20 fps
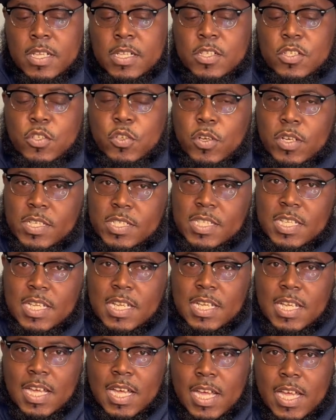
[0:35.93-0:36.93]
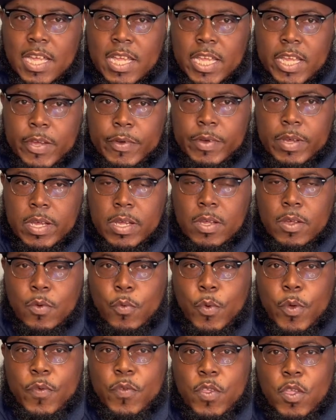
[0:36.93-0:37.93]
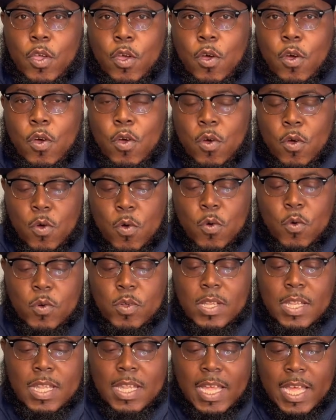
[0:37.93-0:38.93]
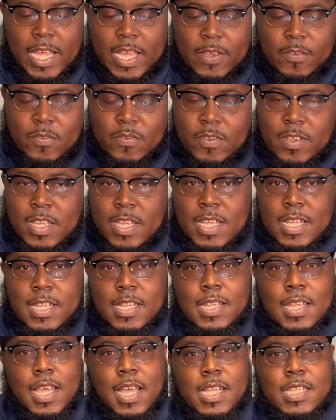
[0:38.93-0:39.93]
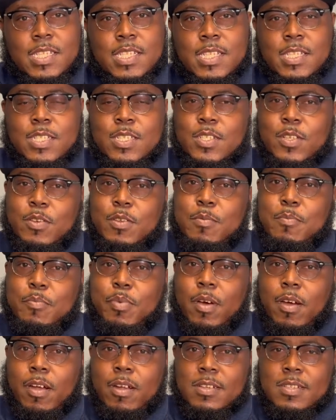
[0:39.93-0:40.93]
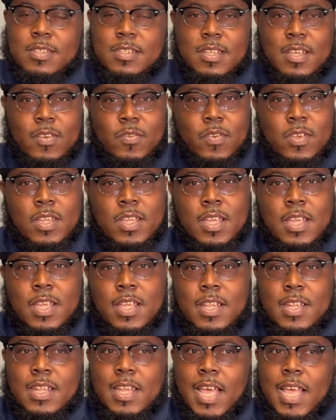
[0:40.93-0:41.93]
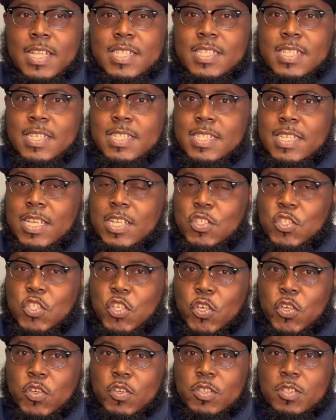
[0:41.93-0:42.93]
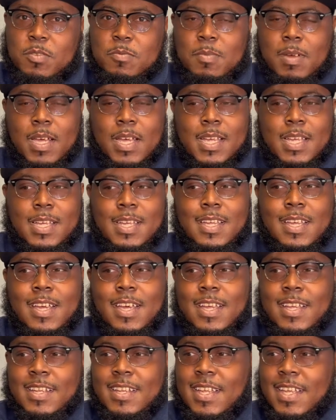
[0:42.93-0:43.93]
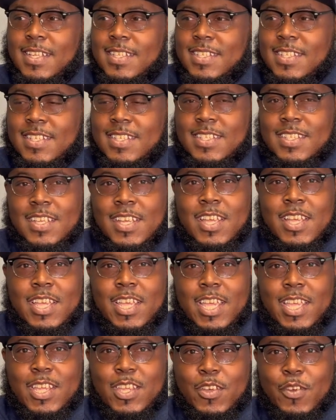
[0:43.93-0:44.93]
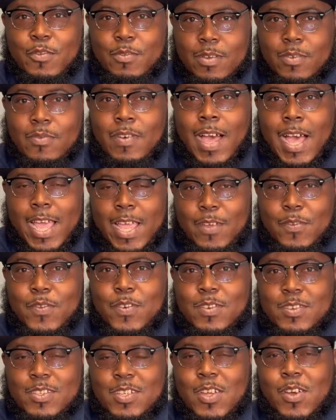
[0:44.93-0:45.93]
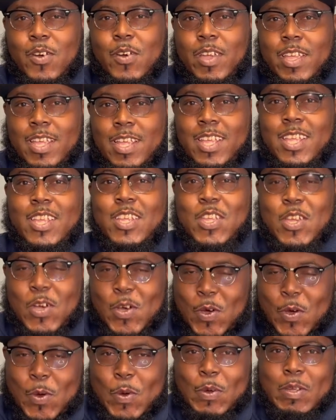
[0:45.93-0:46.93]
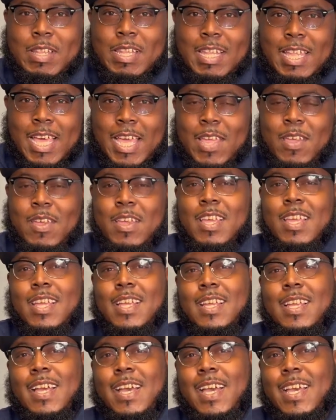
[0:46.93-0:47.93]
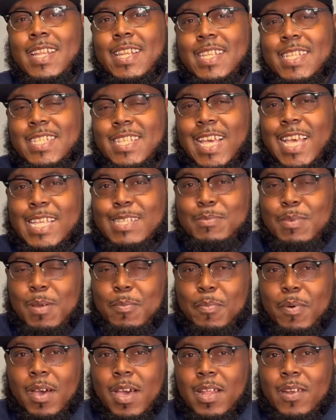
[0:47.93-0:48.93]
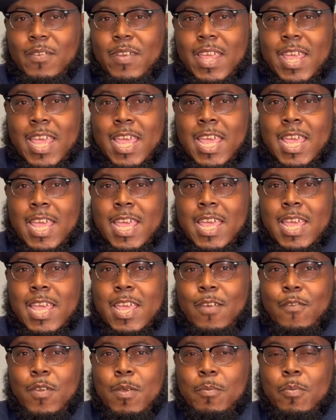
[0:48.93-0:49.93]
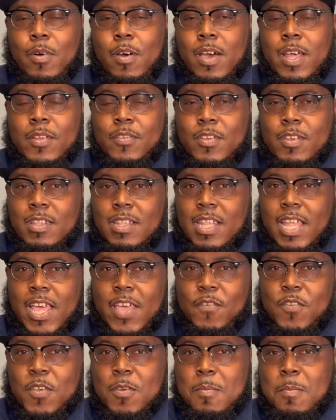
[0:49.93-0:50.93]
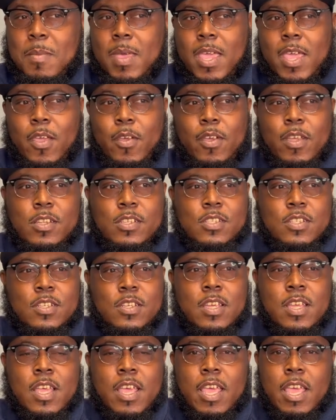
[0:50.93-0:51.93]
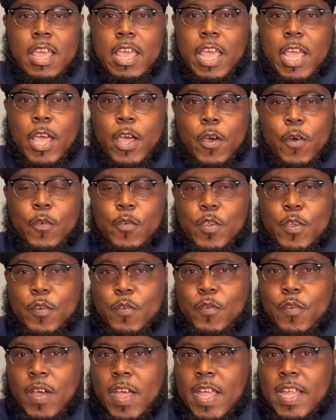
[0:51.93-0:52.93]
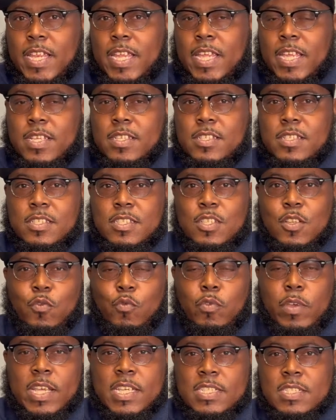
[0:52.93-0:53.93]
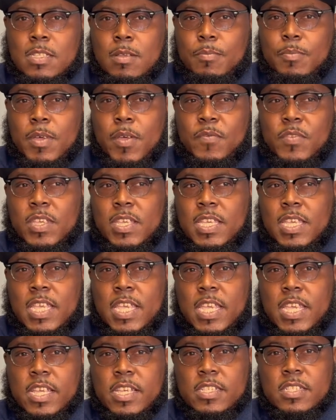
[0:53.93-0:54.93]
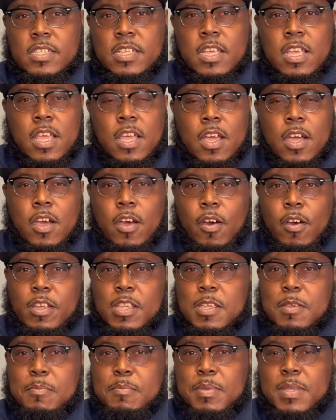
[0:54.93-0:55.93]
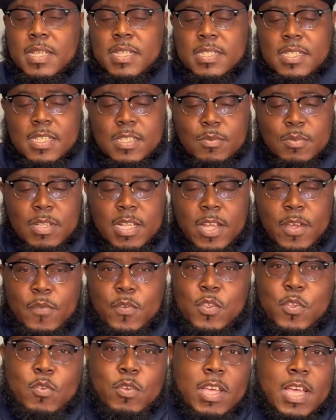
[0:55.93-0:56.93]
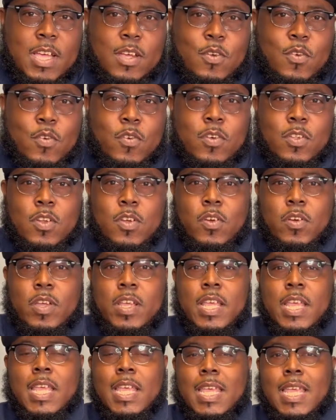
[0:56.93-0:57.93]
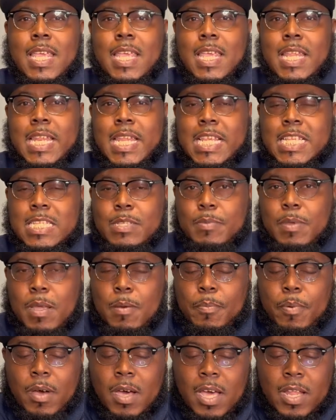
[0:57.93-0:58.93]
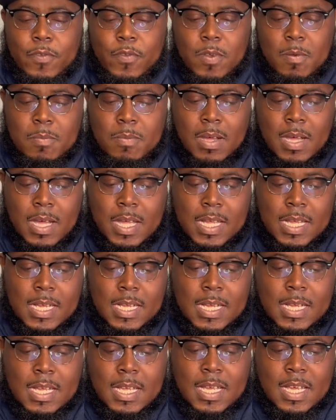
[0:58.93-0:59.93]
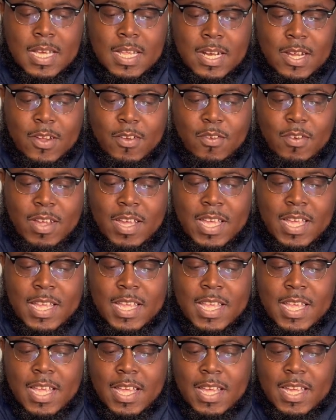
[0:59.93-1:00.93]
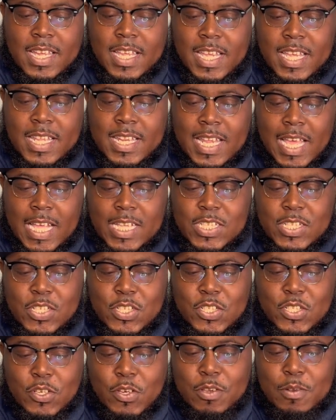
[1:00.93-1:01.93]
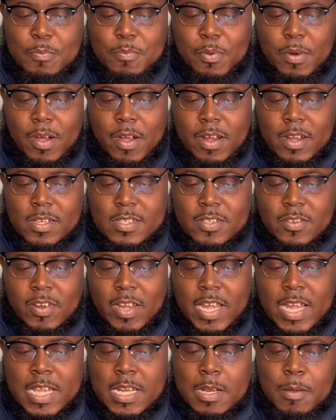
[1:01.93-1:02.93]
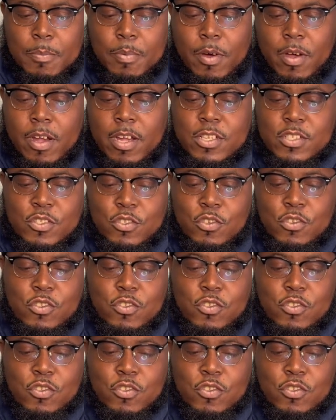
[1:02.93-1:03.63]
Trust in God, hear it, with your whole life, not just certain parts of it, not just at church, my God, not just in your revival, no, in your whole life. God desires to be a part of every part of your life, your marriage, your health, your finances, the raising up of your kids, all your business, whatever you got going on, he needs to be a part of it, my God, all right? Again, not just certain parts, all right? And the parts you